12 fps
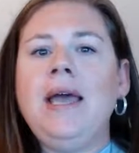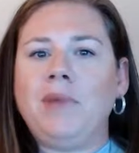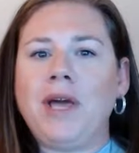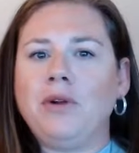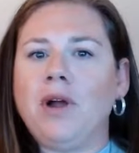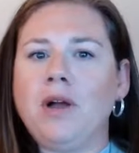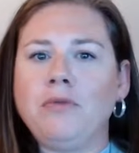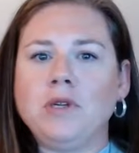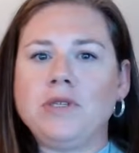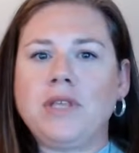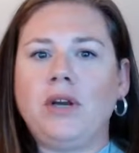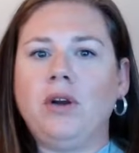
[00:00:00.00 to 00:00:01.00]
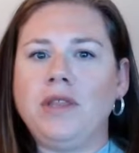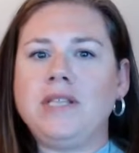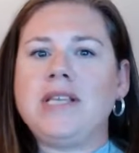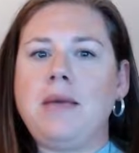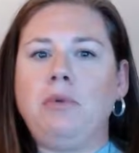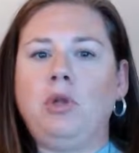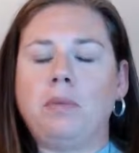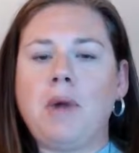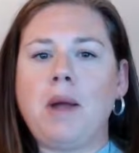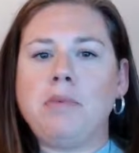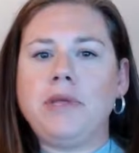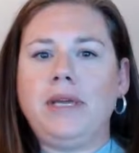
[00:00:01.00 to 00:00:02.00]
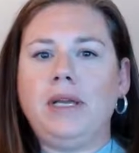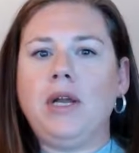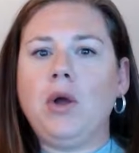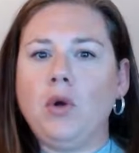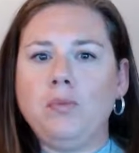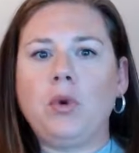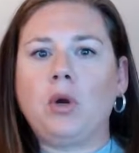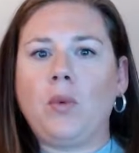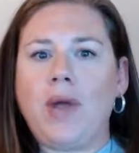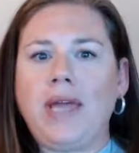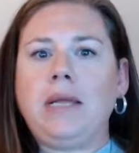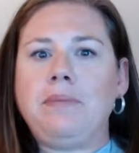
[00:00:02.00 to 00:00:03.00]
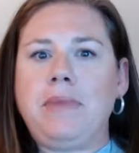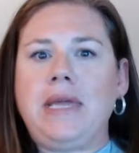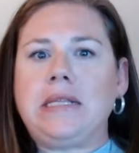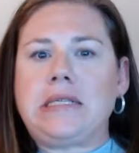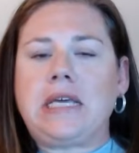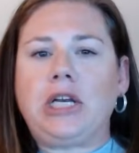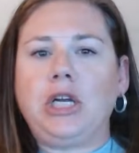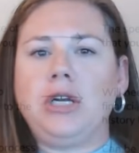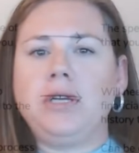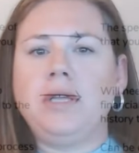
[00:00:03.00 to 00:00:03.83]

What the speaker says: Other offers that are on the table are probably going to hold more weight and be considered.